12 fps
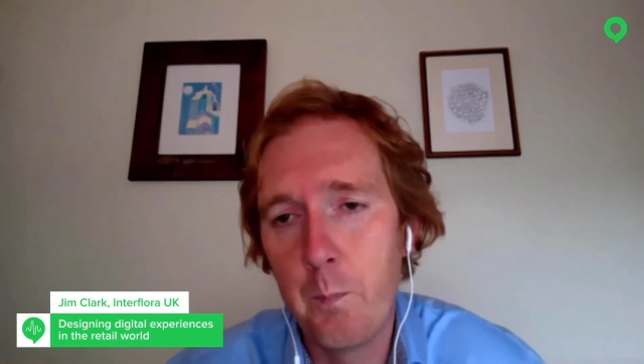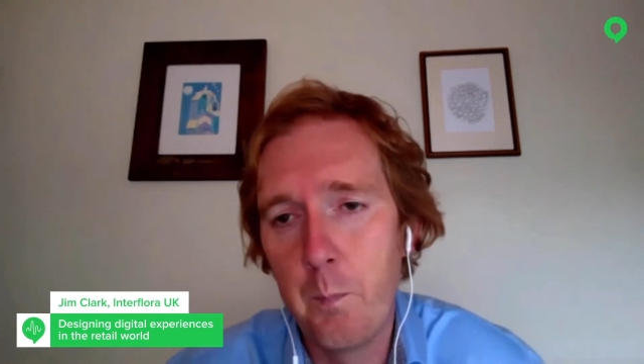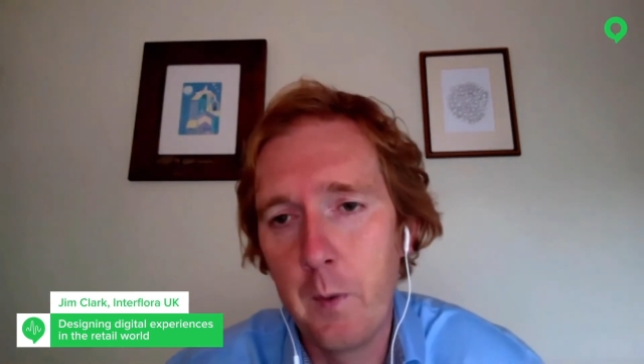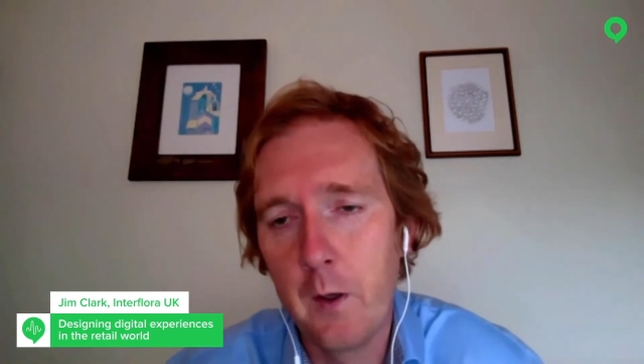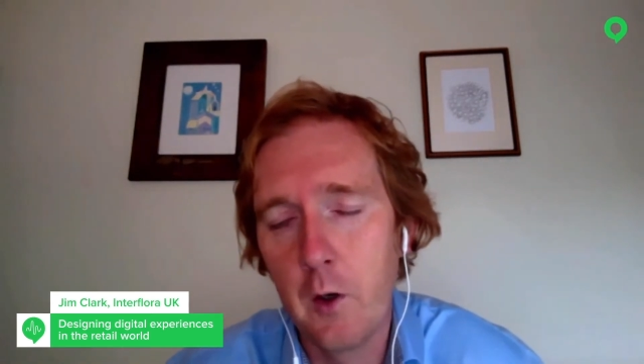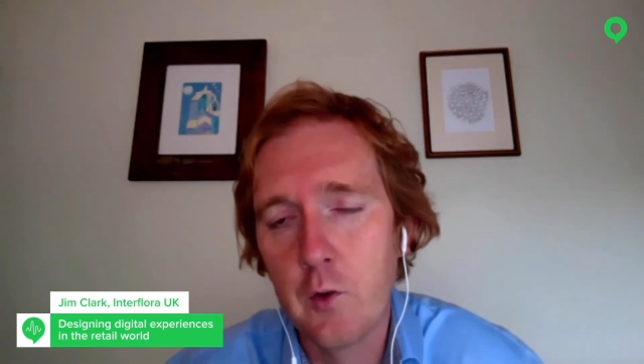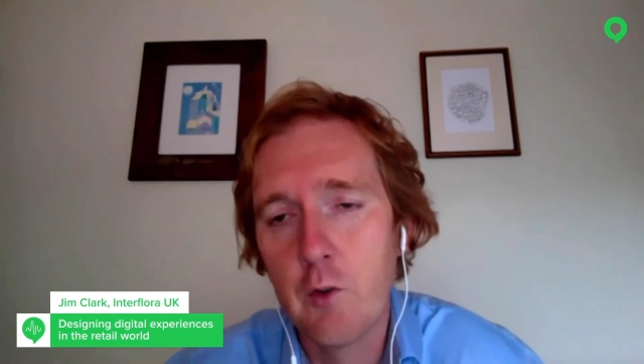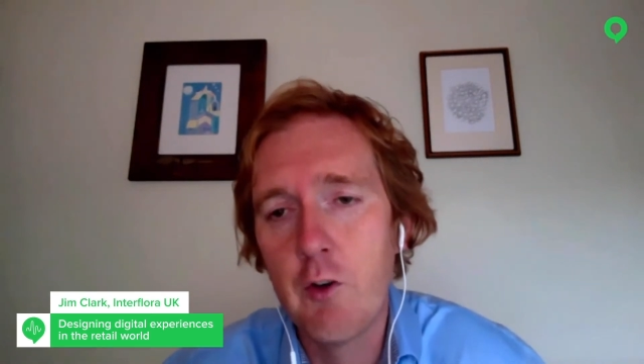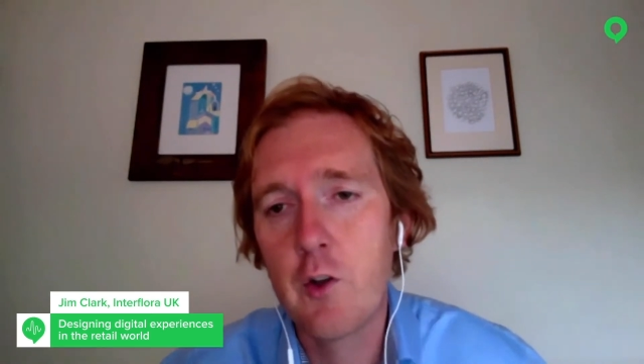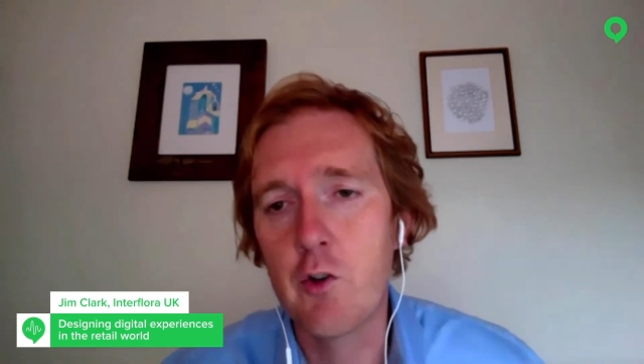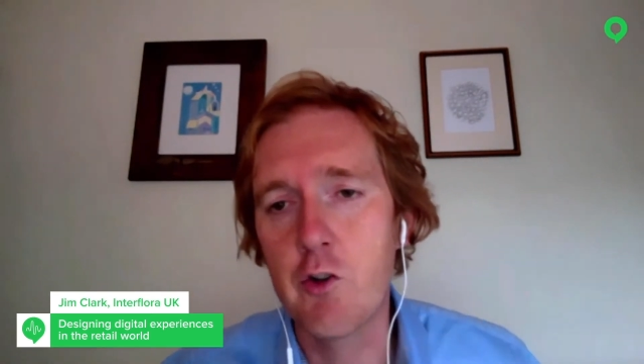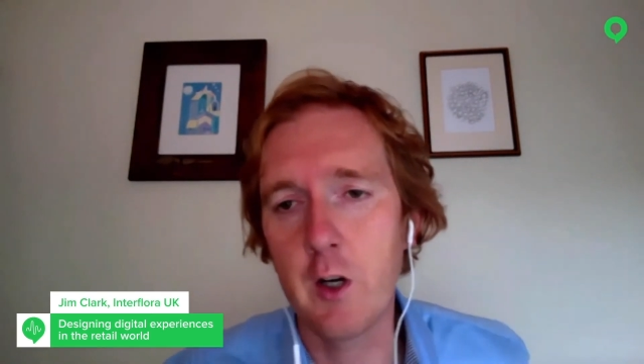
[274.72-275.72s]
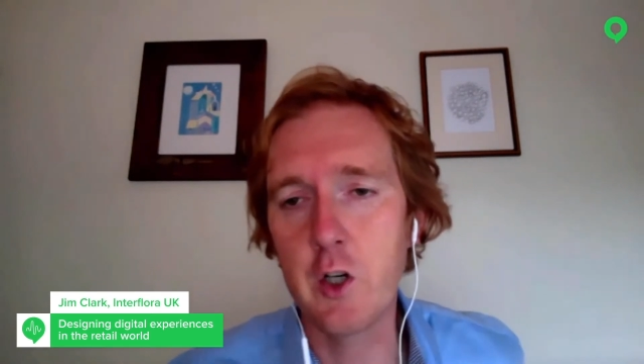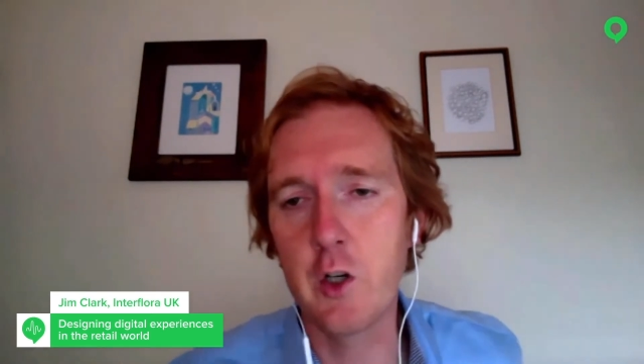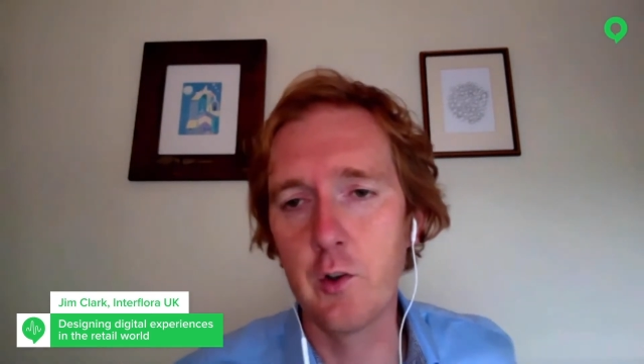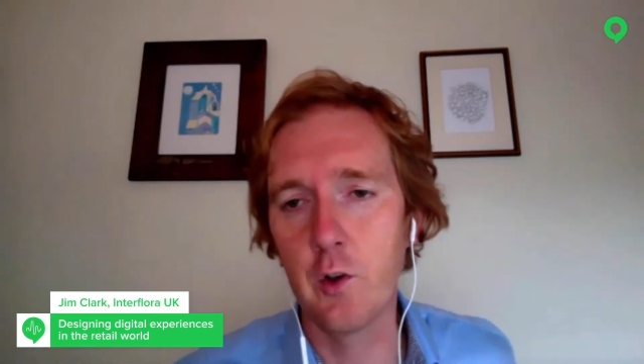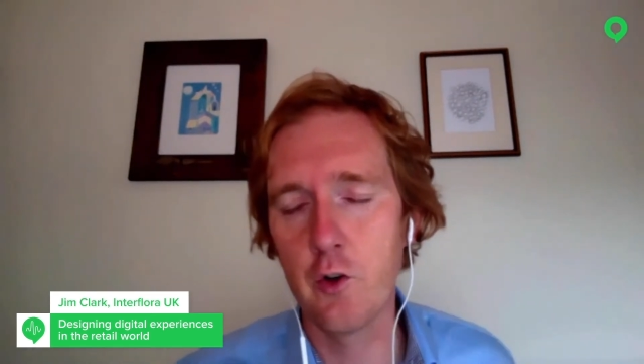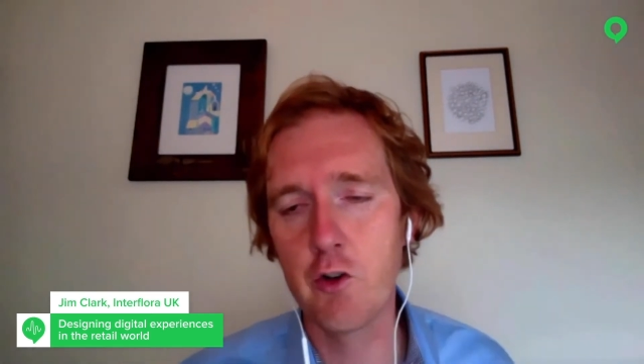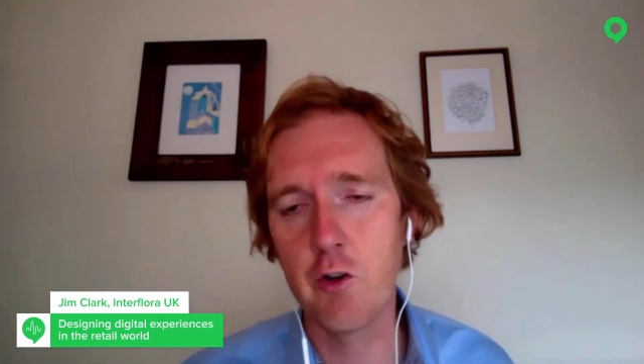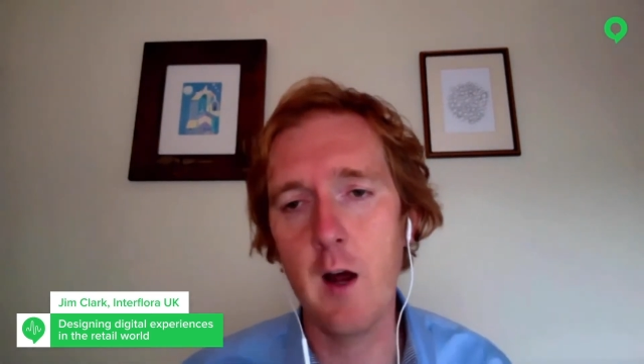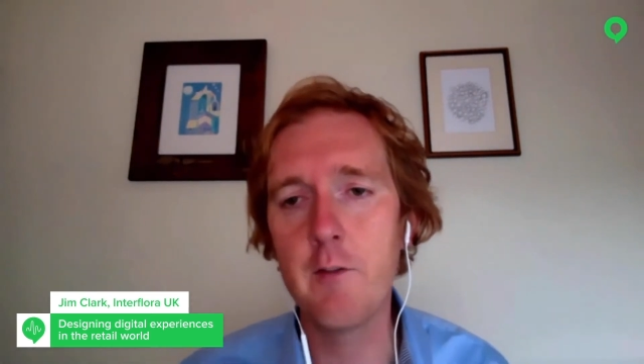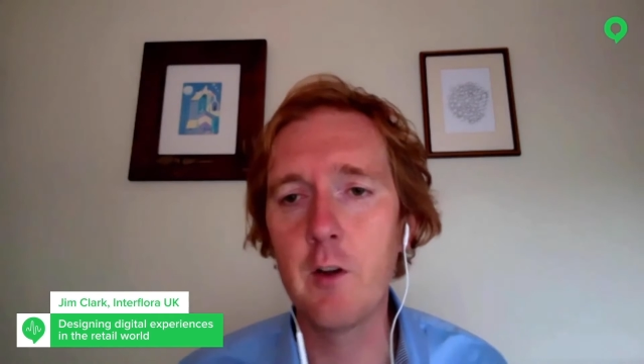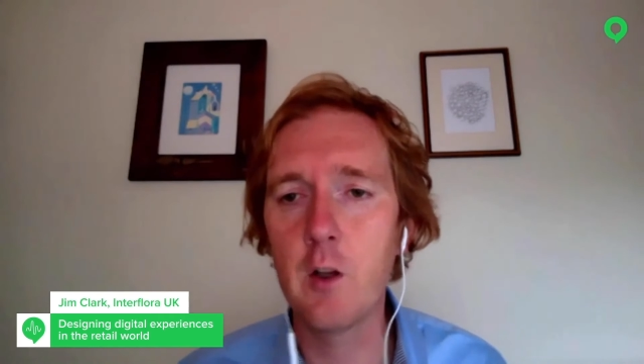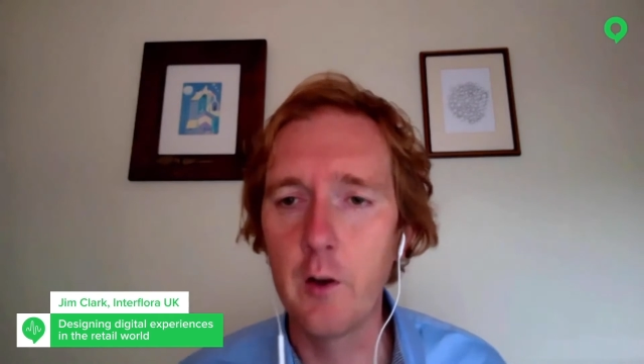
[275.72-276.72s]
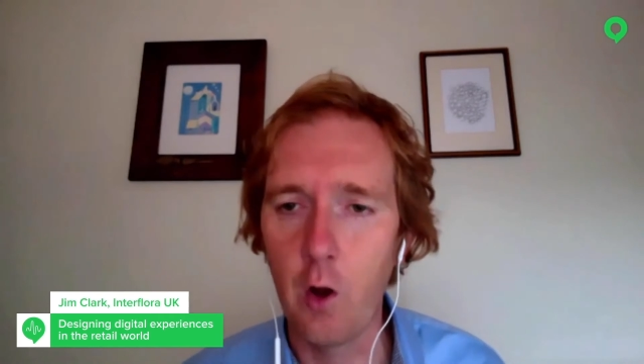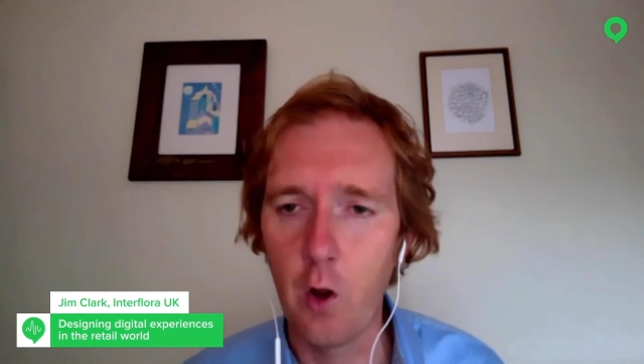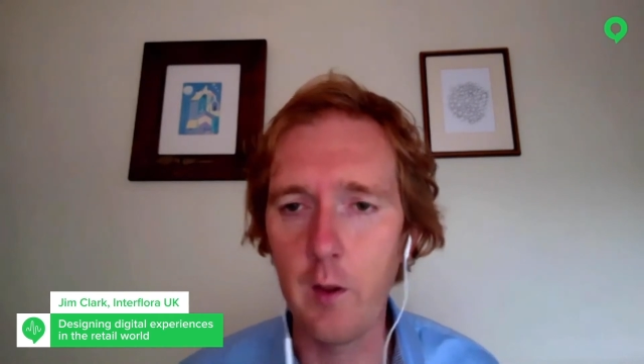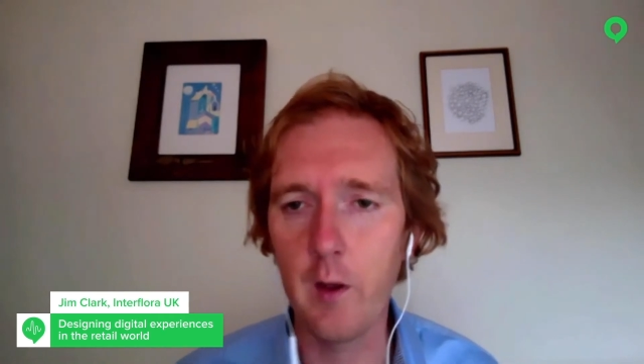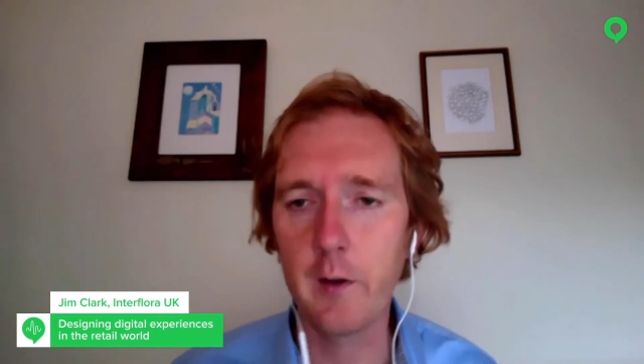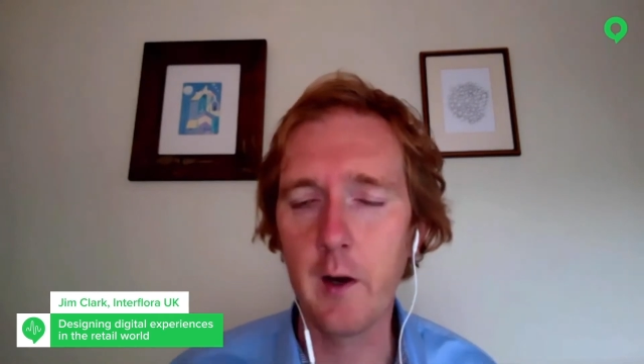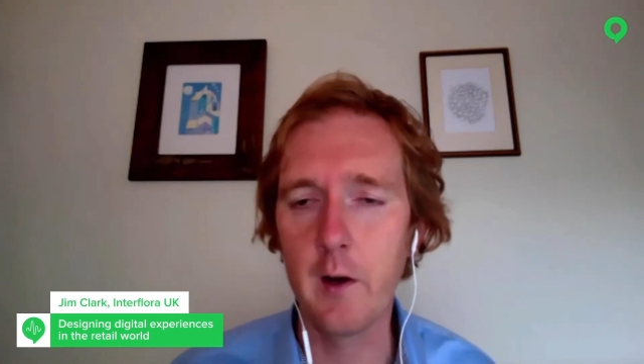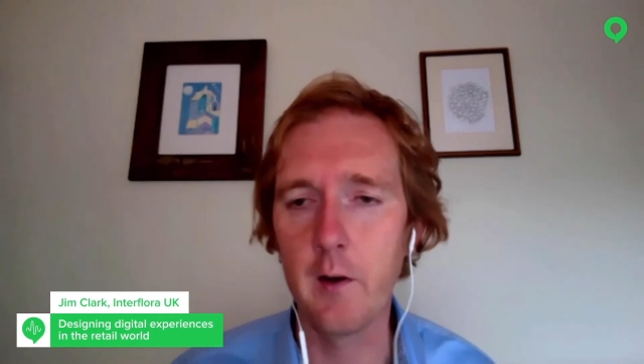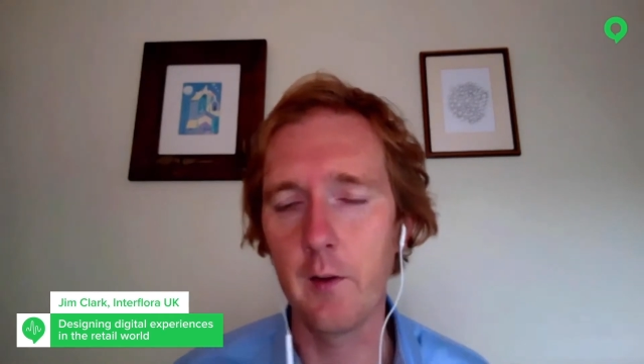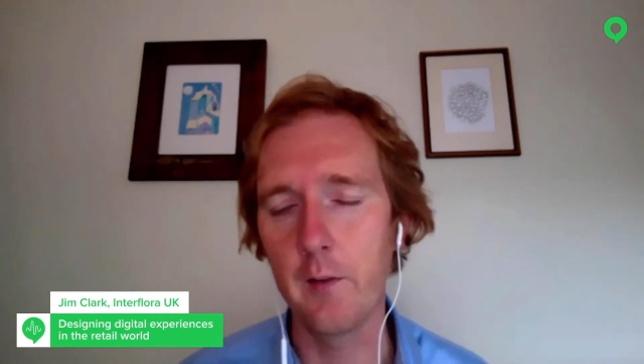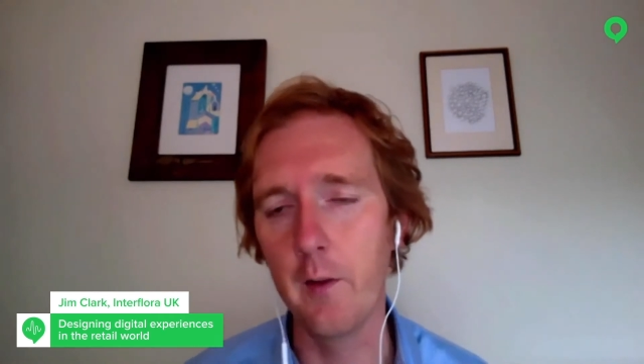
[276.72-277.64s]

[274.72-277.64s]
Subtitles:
because of restrictions on travel and all that kind of thing,